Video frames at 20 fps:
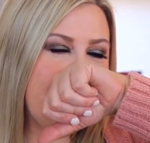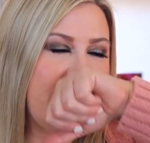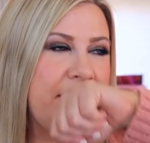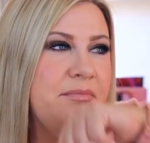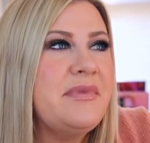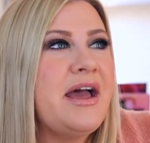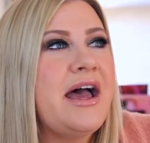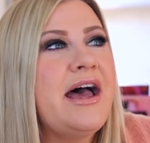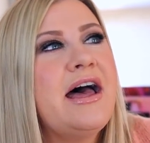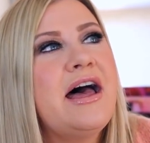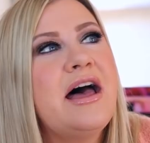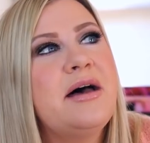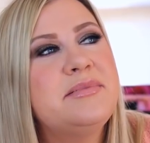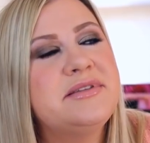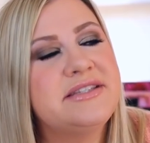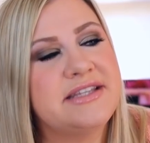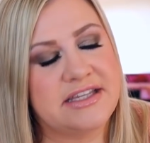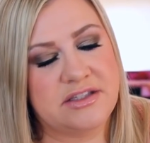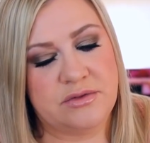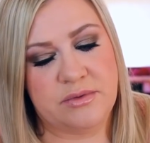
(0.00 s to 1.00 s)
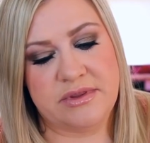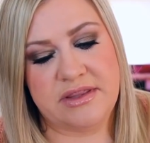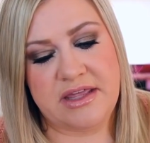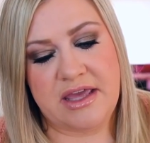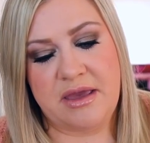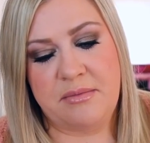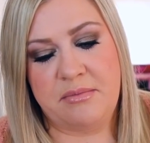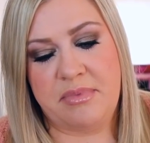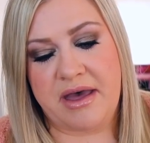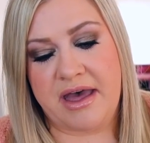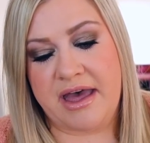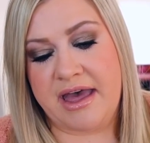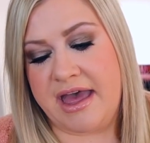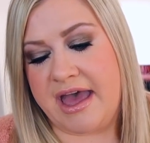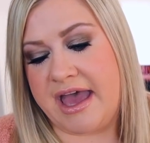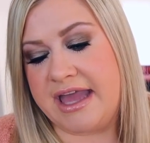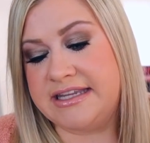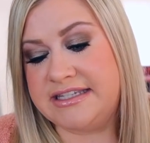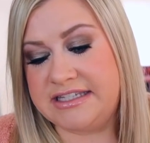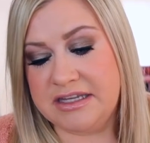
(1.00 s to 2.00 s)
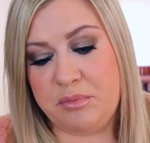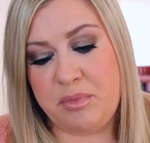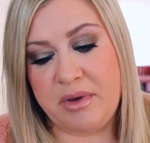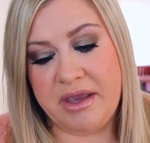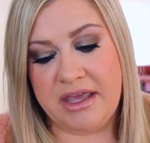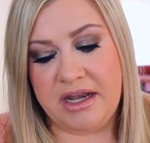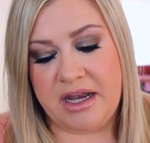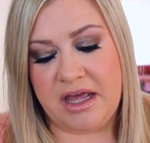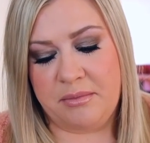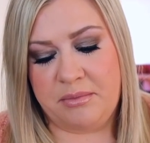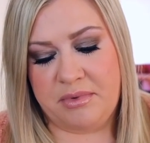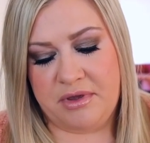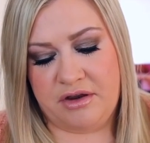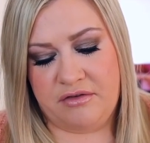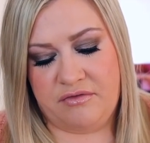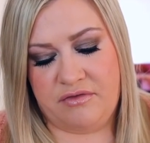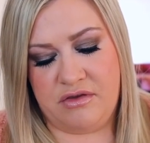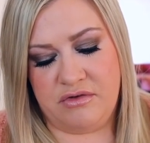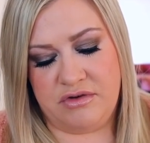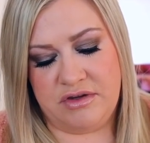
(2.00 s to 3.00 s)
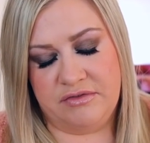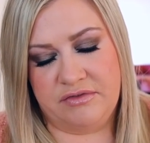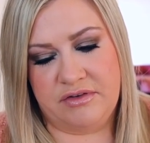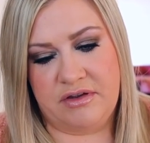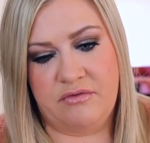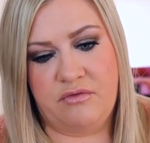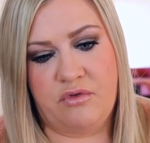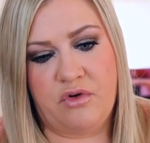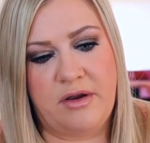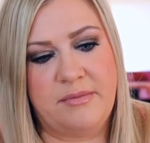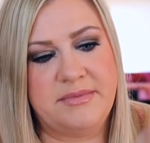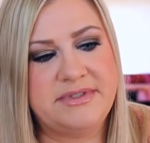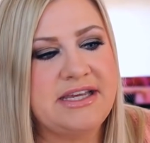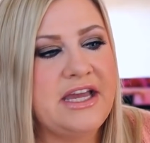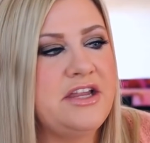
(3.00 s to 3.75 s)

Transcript: I'm not obsessed with it, but I did pick it up in a few different forms.